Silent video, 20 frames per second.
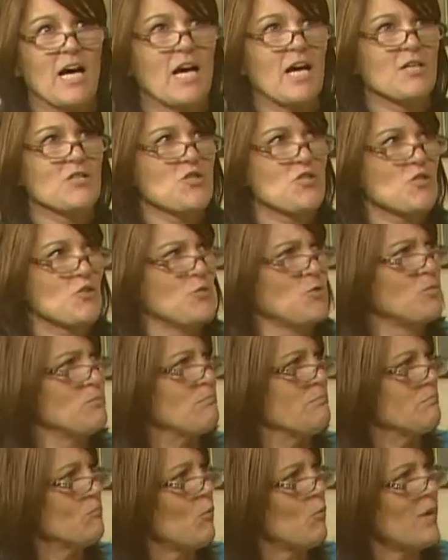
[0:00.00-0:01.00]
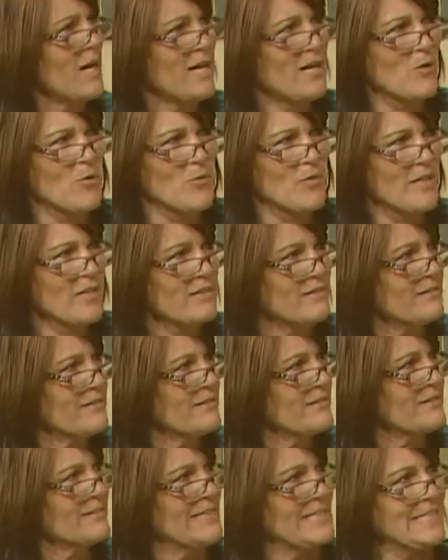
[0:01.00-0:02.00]
assume, wow, that
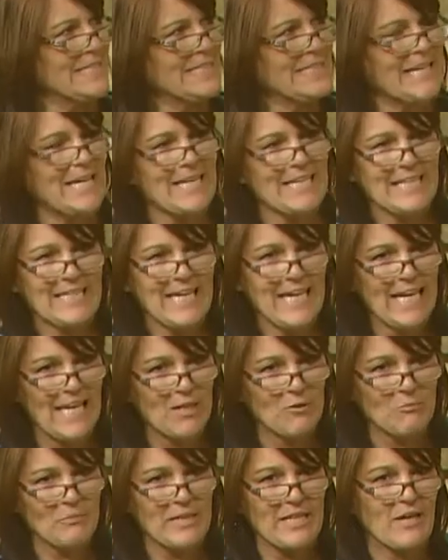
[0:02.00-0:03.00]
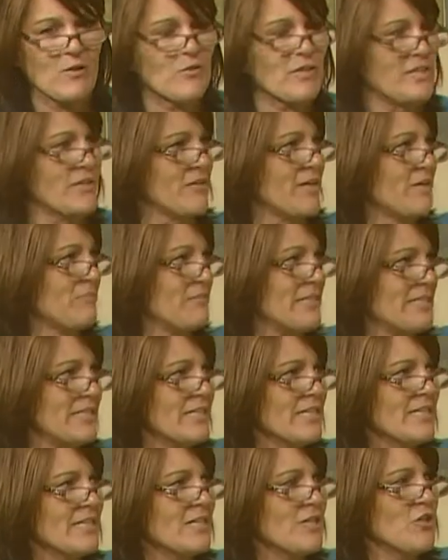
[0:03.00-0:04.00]
that can't be out there. I mean,
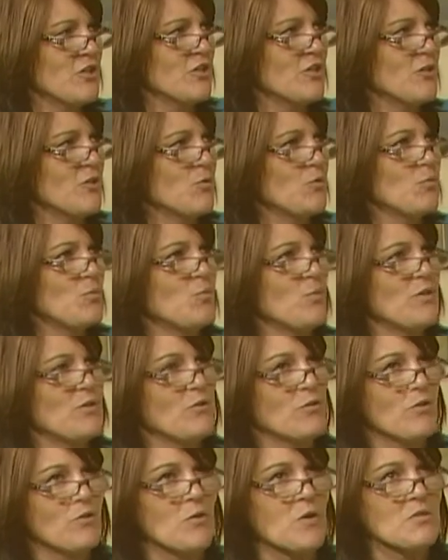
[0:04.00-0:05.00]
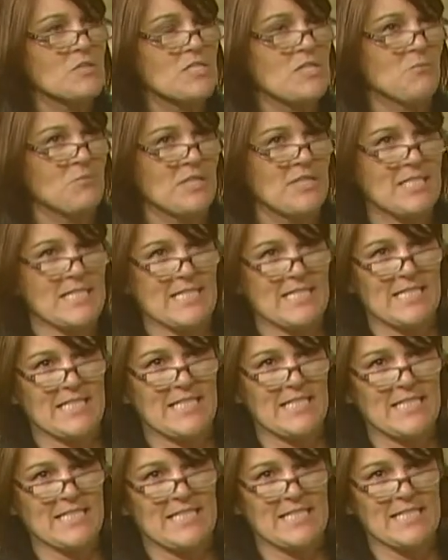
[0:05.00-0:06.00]
you know, when you throw out some of the
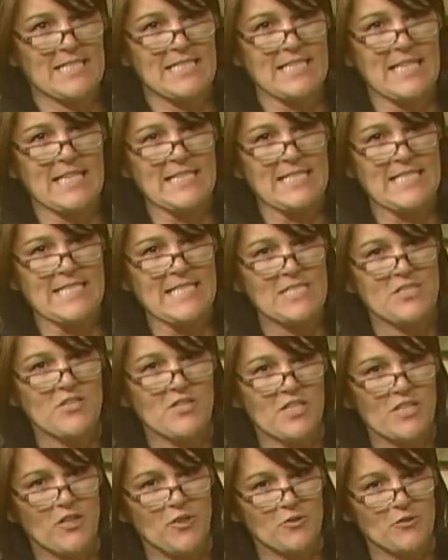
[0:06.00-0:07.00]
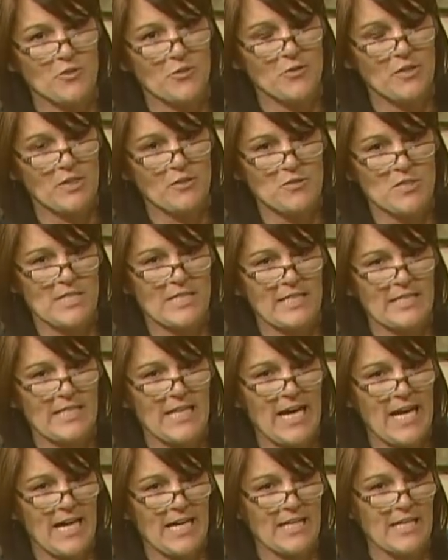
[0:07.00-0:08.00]
statistics, like since the year
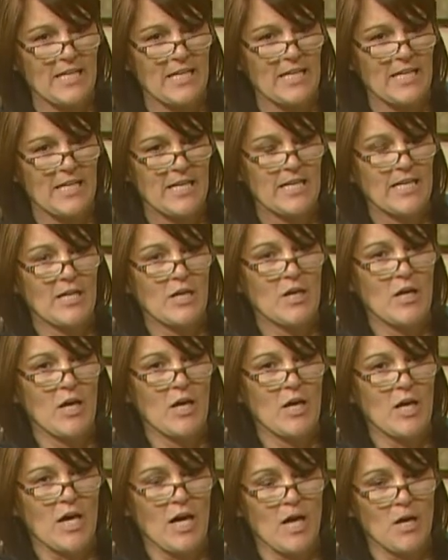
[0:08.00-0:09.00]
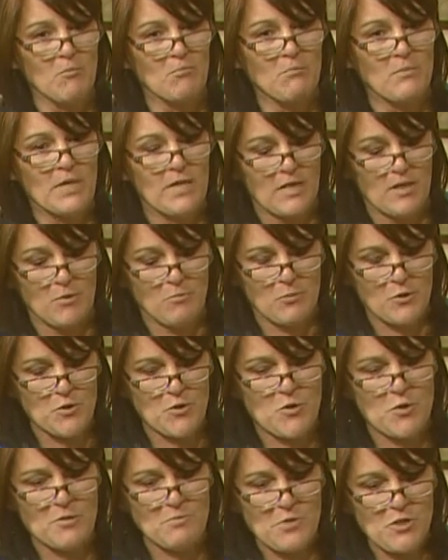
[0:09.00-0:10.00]
2009, um,
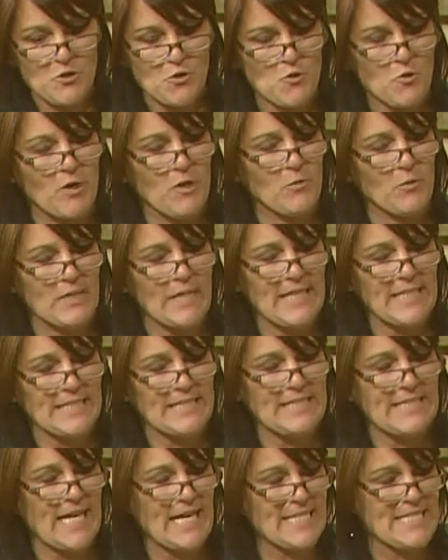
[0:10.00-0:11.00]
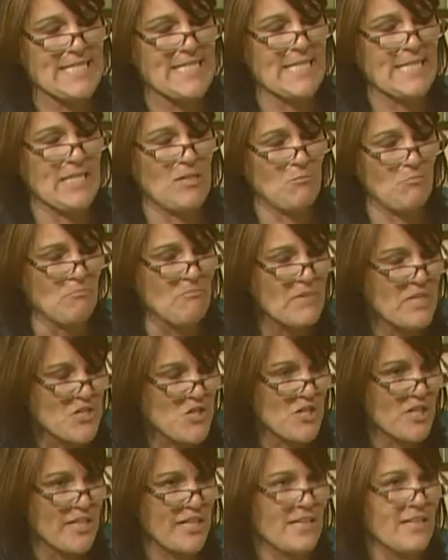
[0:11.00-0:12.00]
prescription drug related deaths in
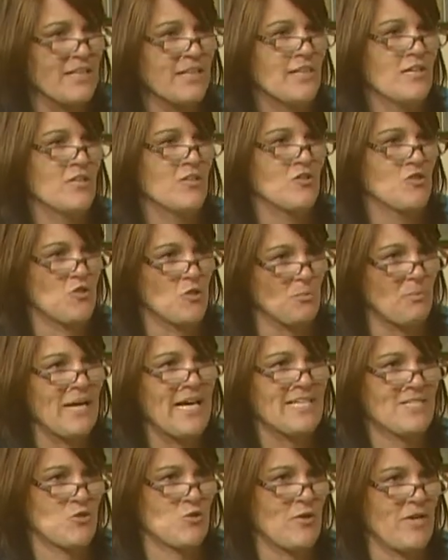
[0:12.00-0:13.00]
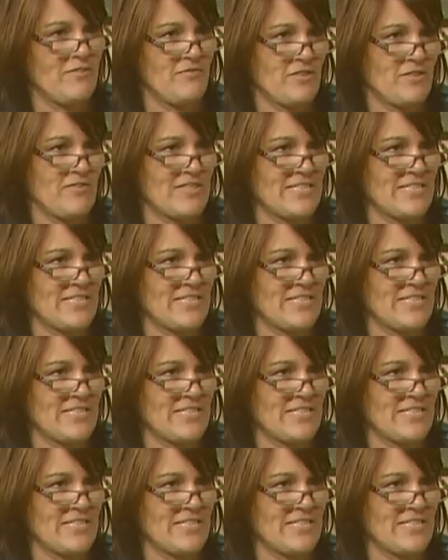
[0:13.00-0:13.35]
Michigan surpass traffic